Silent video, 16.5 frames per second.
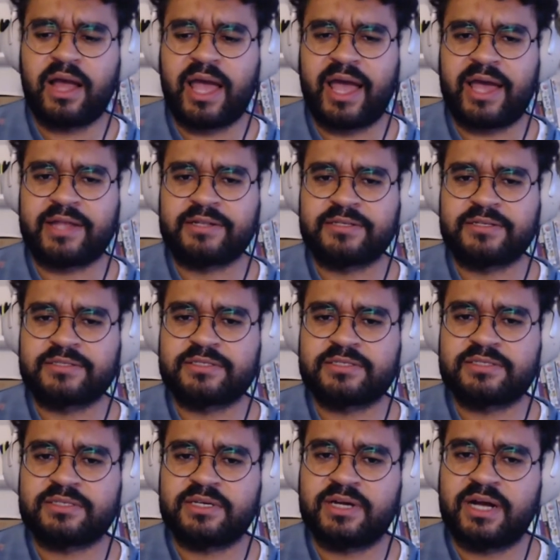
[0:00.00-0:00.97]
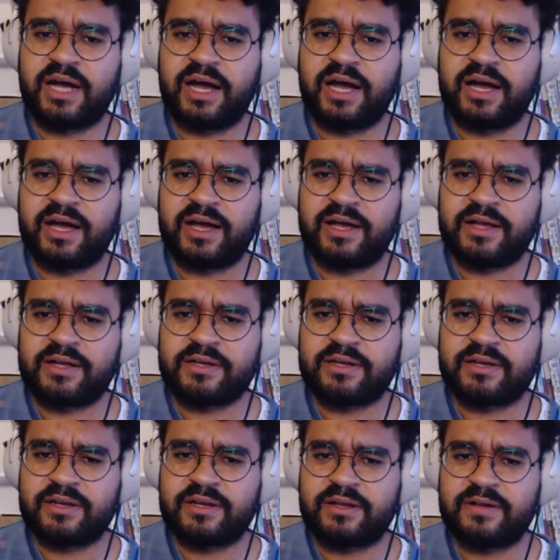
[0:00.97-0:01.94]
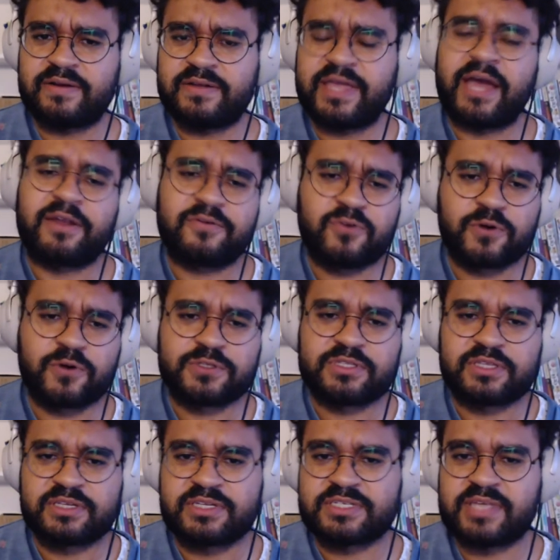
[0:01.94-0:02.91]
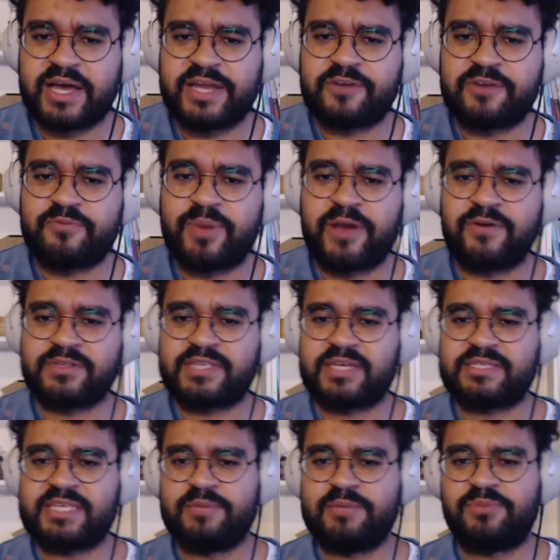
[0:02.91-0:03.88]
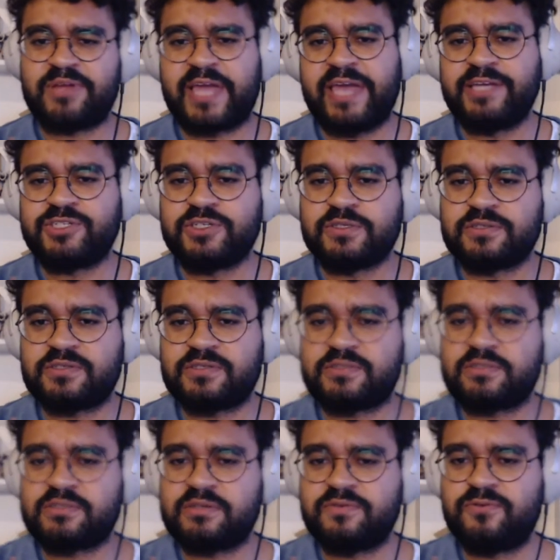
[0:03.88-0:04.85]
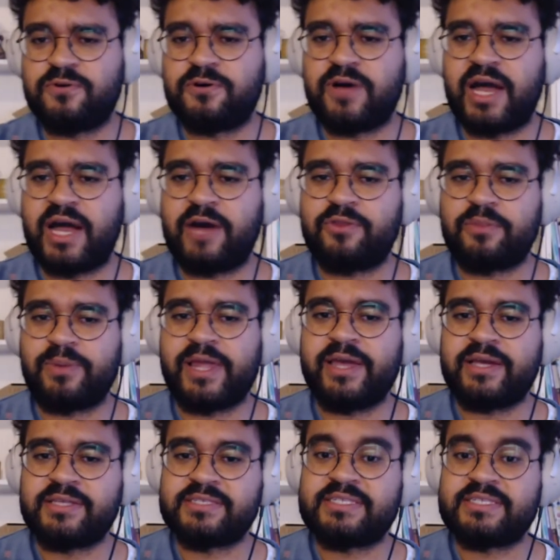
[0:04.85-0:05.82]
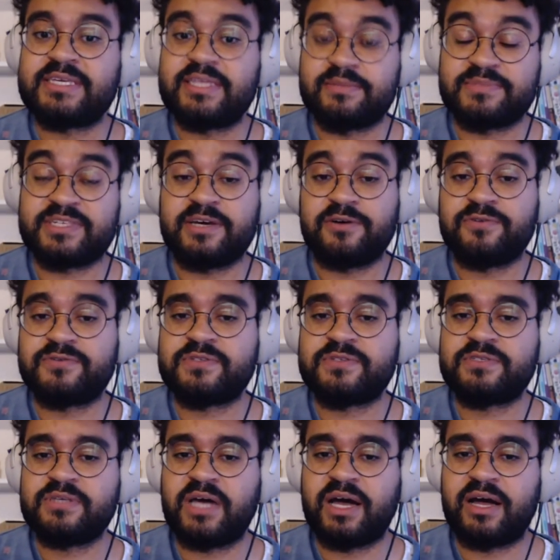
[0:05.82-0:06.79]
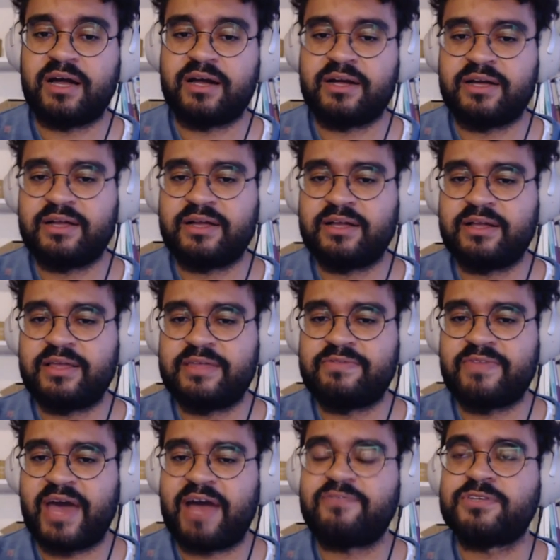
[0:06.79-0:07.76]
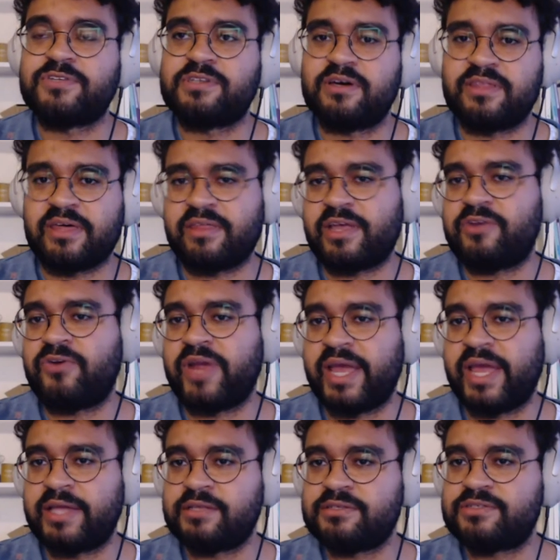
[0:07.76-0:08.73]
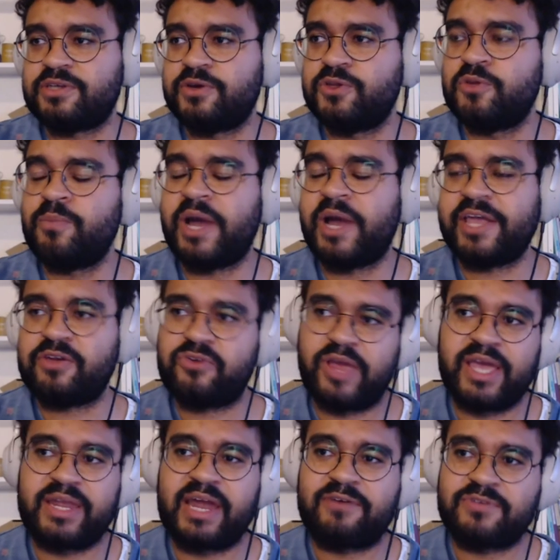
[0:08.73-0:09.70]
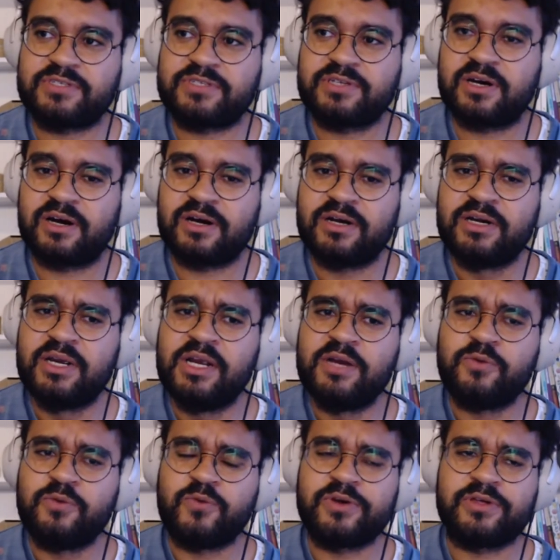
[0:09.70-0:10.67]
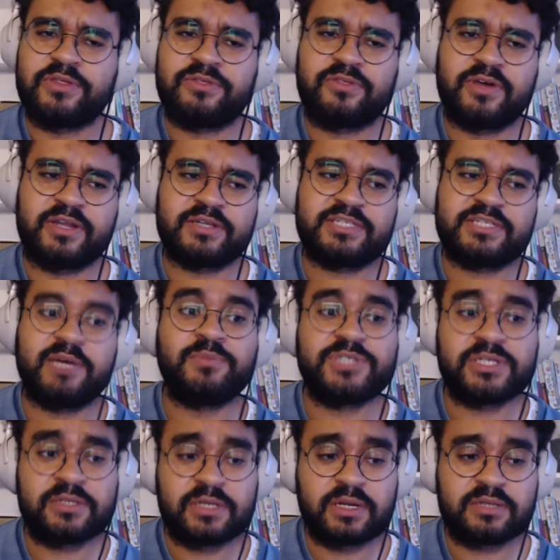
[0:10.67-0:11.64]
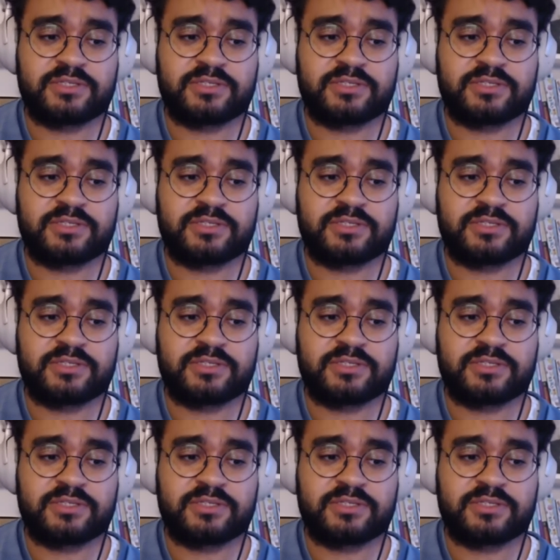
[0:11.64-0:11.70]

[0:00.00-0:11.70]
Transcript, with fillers: And uh, yeah, and of course, the design of parents has implications for how the player can see themselves uh, in the avatar that they create. So you might create an avatar with an assumption.